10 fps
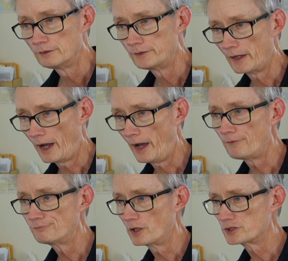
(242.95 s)
that
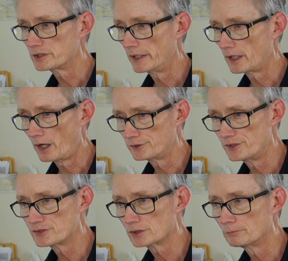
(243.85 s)
high-functioning
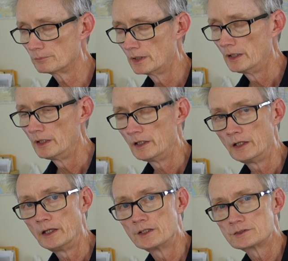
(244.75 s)
autism
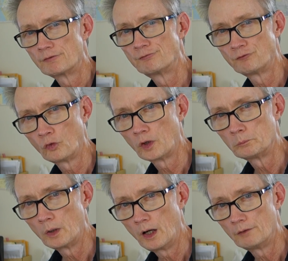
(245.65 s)
is a
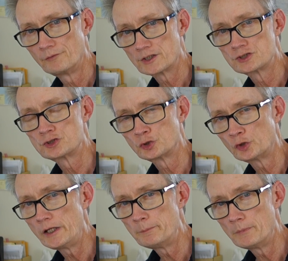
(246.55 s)
form of
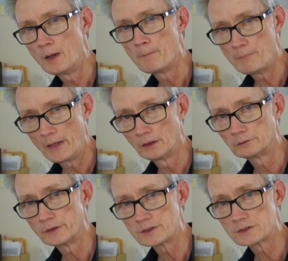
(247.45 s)
extreme
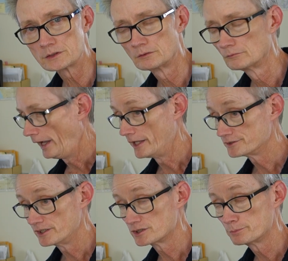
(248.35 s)
maleness. And
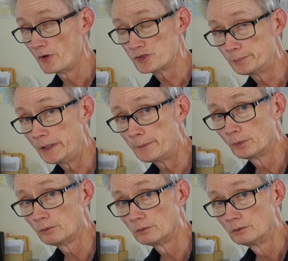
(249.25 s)
since most
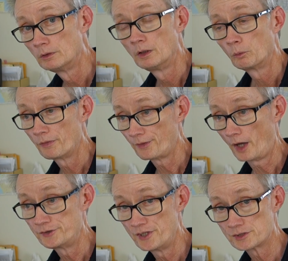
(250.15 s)
people with
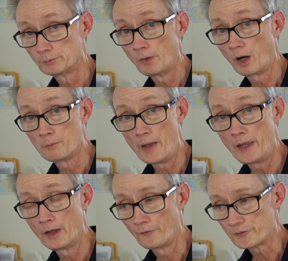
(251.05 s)
autism are
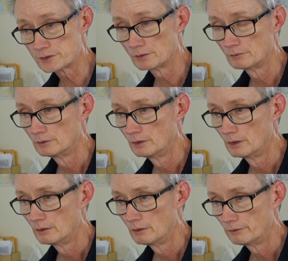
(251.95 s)
males,
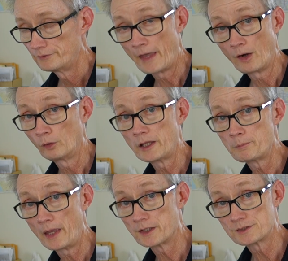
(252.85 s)
that only
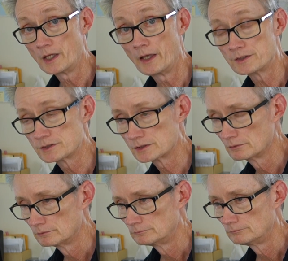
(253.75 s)
makes sense.
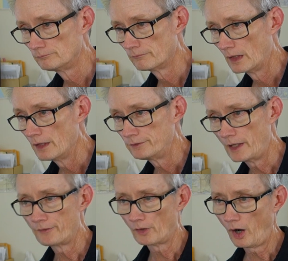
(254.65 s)

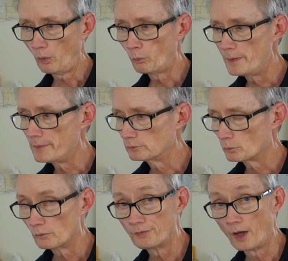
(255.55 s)
Now, there are
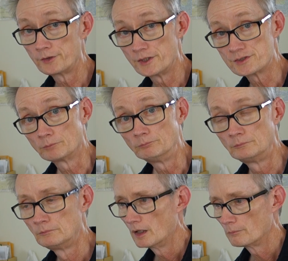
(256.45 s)
women with autism,
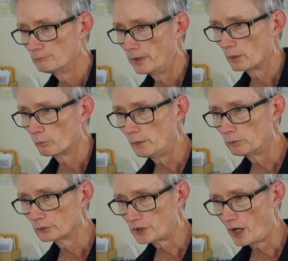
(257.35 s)
but we
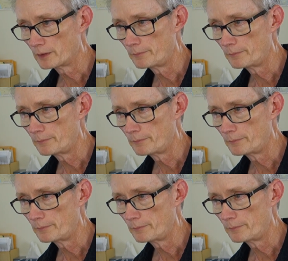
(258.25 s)
will talk